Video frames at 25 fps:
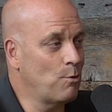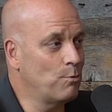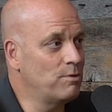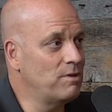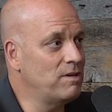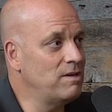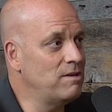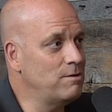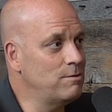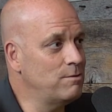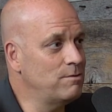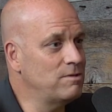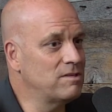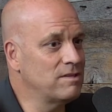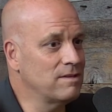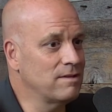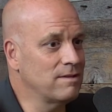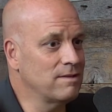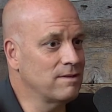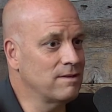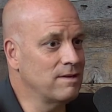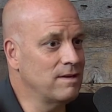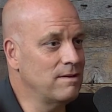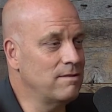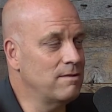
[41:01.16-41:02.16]

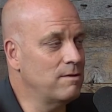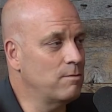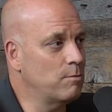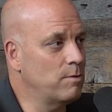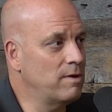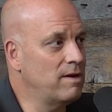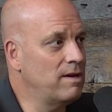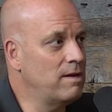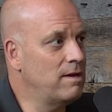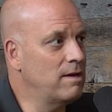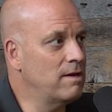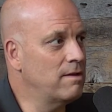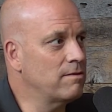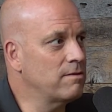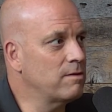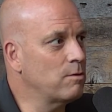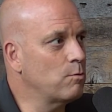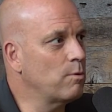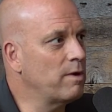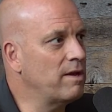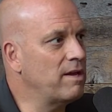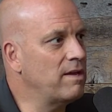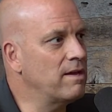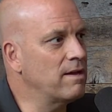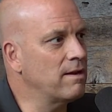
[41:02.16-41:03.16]
utility that we get a
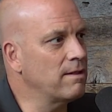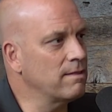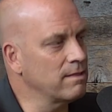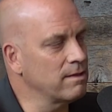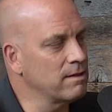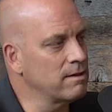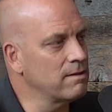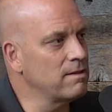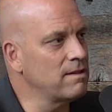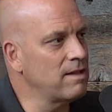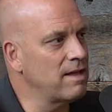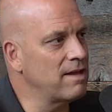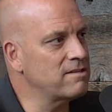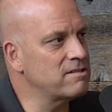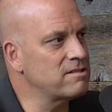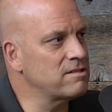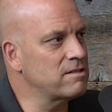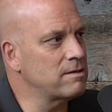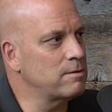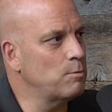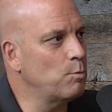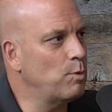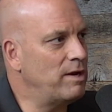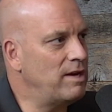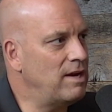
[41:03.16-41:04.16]
little less
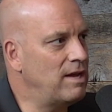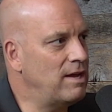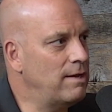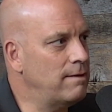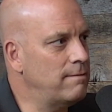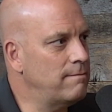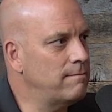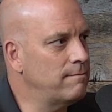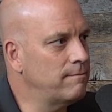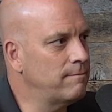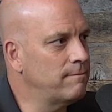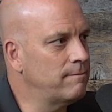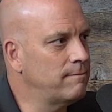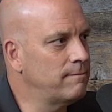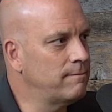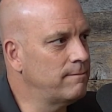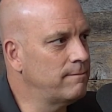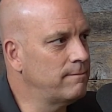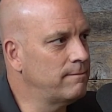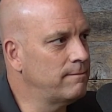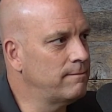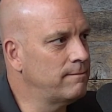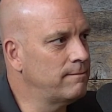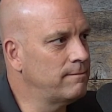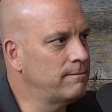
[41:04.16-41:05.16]
than we need?
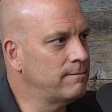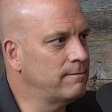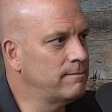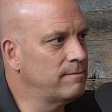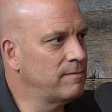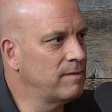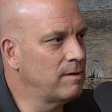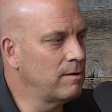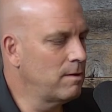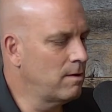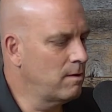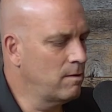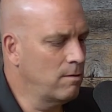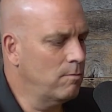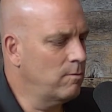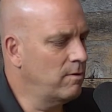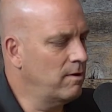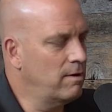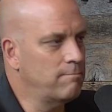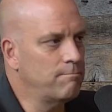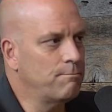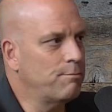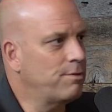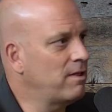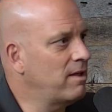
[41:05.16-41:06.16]
We
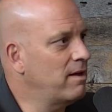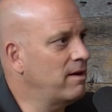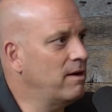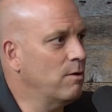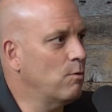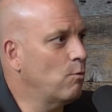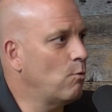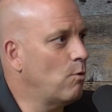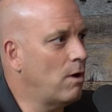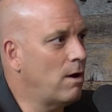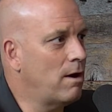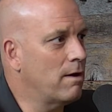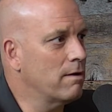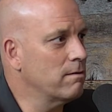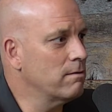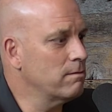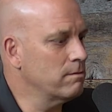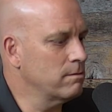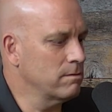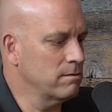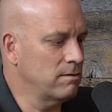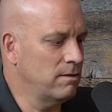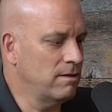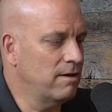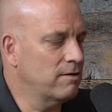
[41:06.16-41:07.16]
get plenty of water
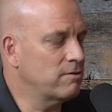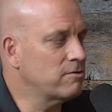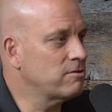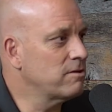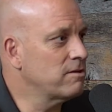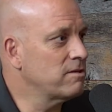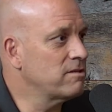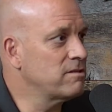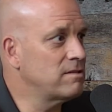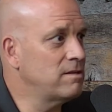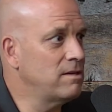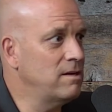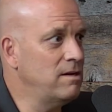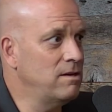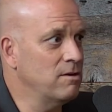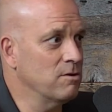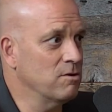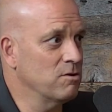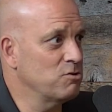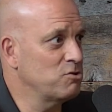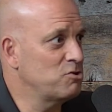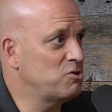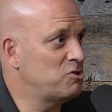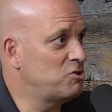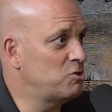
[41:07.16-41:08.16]
or electricity or
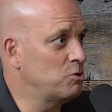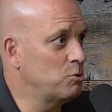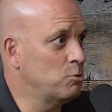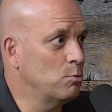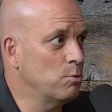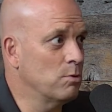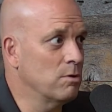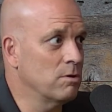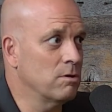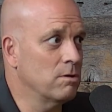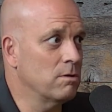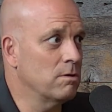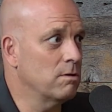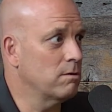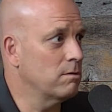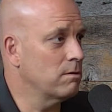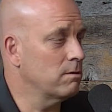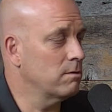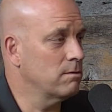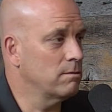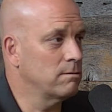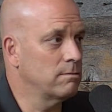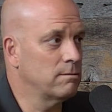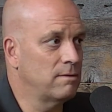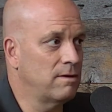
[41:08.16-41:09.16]
sewer or
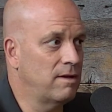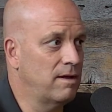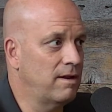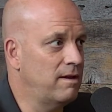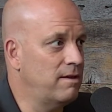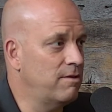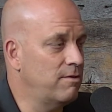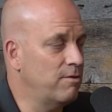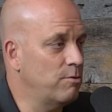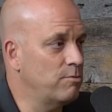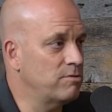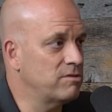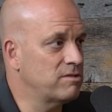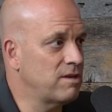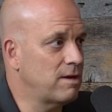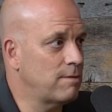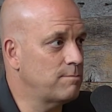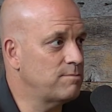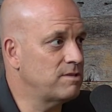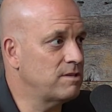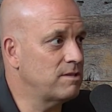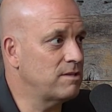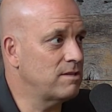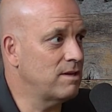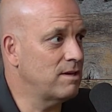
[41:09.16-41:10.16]
any of those types
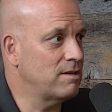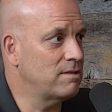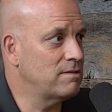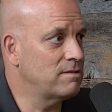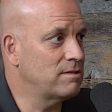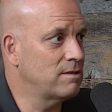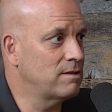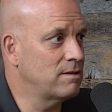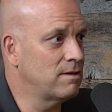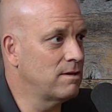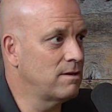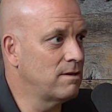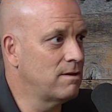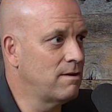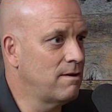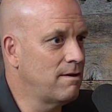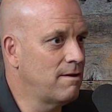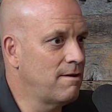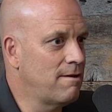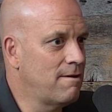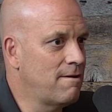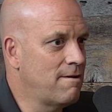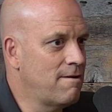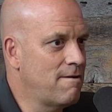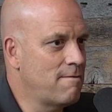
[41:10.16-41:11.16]
of things.
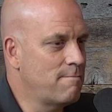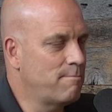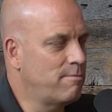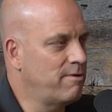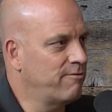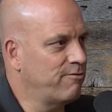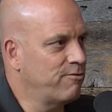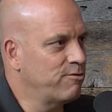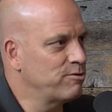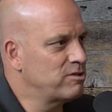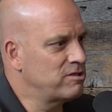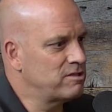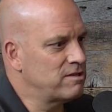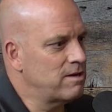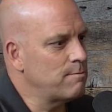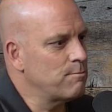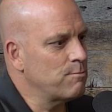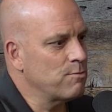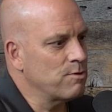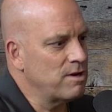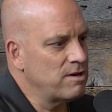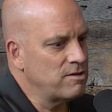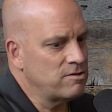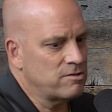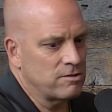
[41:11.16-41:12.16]
But for some
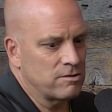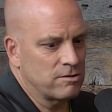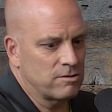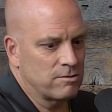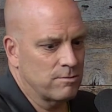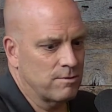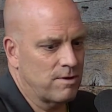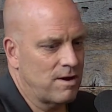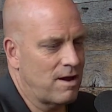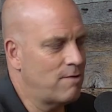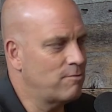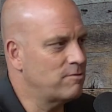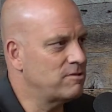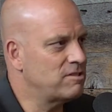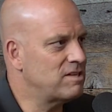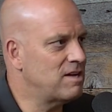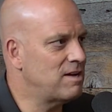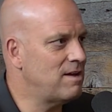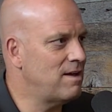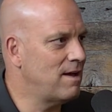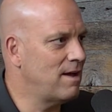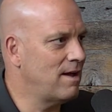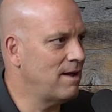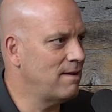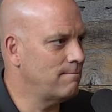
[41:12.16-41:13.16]
reason, throughout
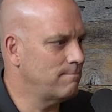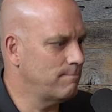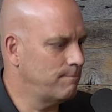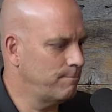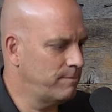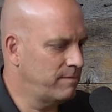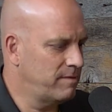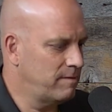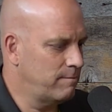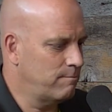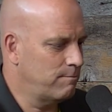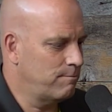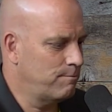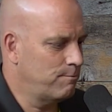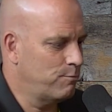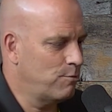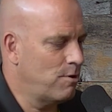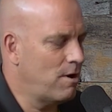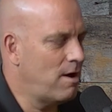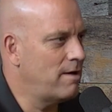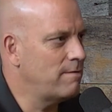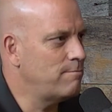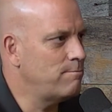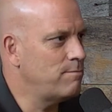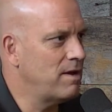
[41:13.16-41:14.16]
time,
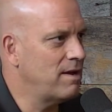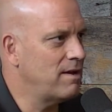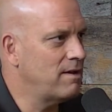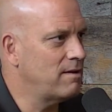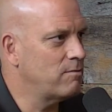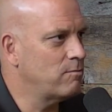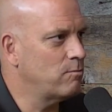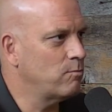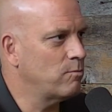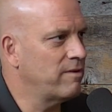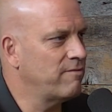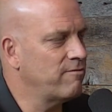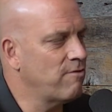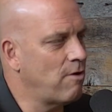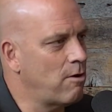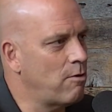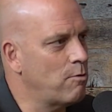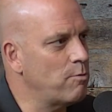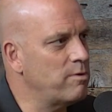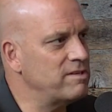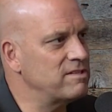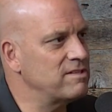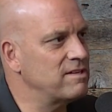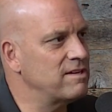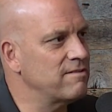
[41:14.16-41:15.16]
broadband, we've
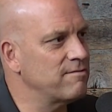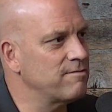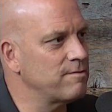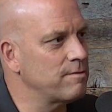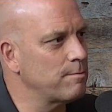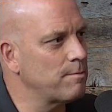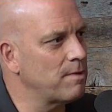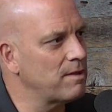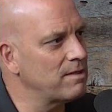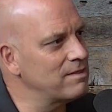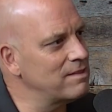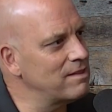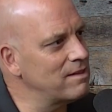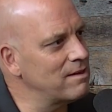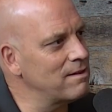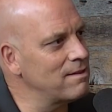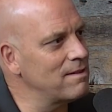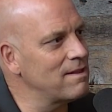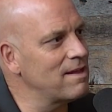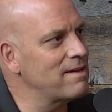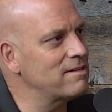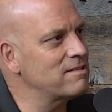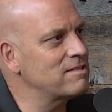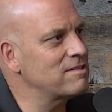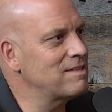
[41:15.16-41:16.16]
always given them a little
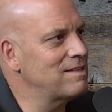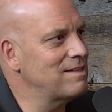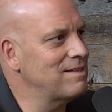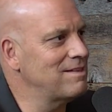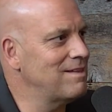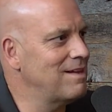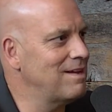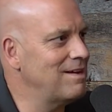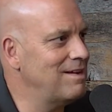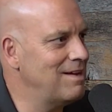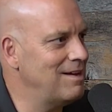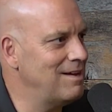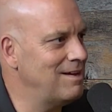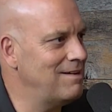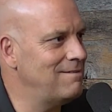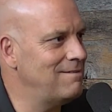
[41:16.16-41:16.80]
less than they need